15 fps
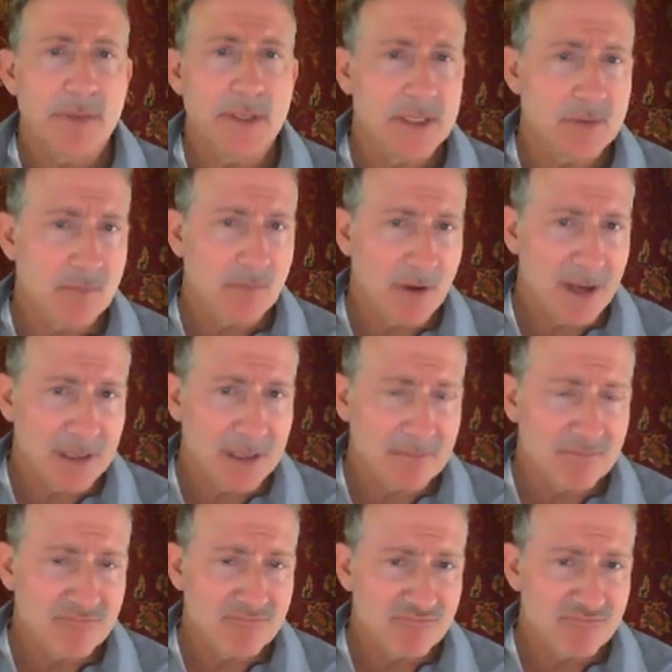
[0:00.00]
that he's
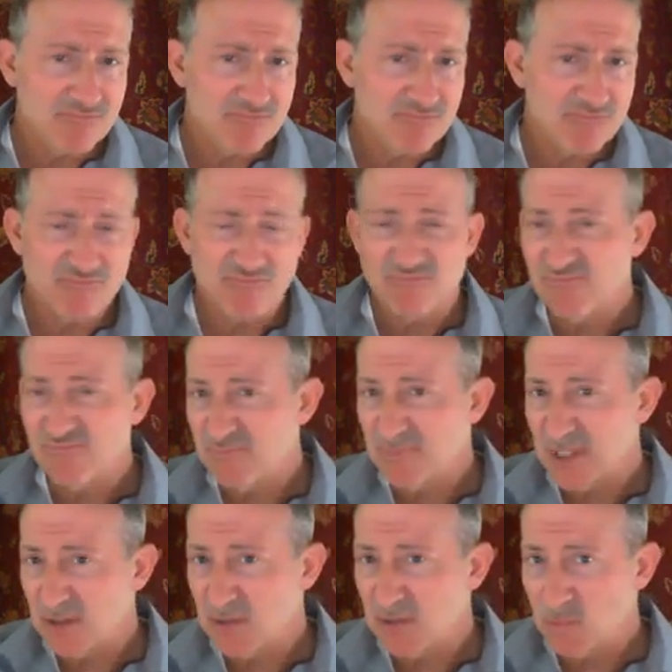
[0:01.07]
writing
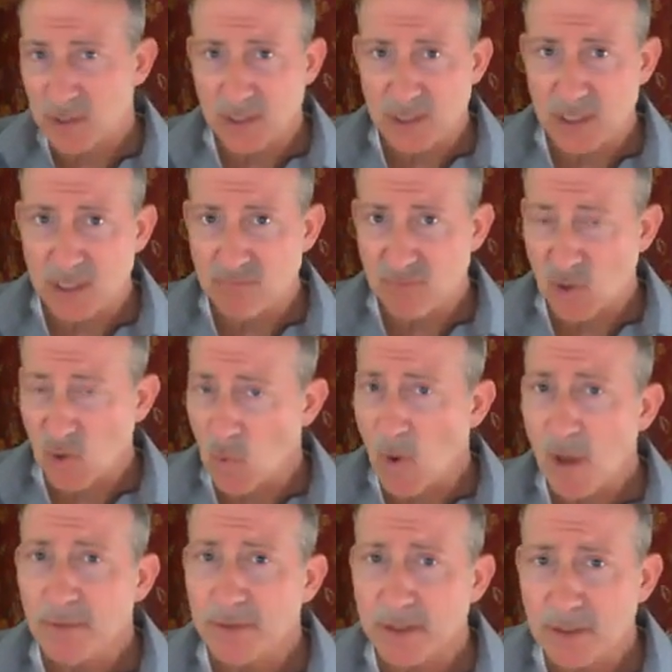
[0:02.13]
is really
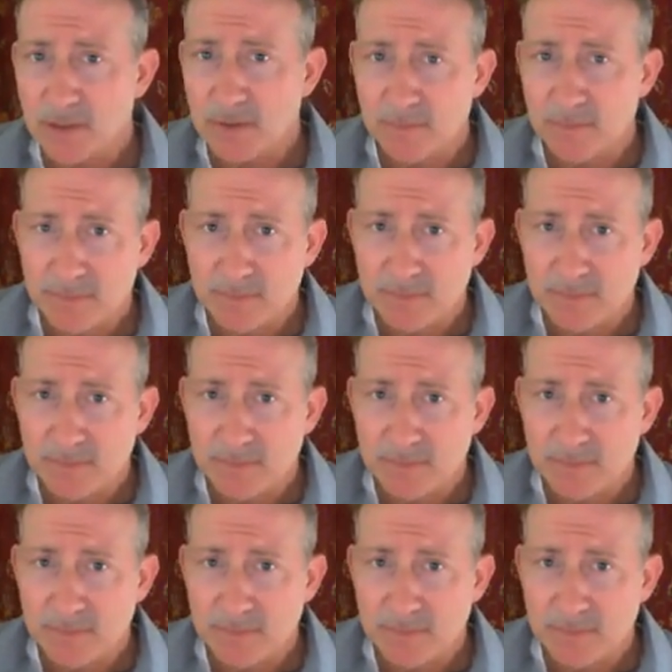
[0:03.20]
quality code?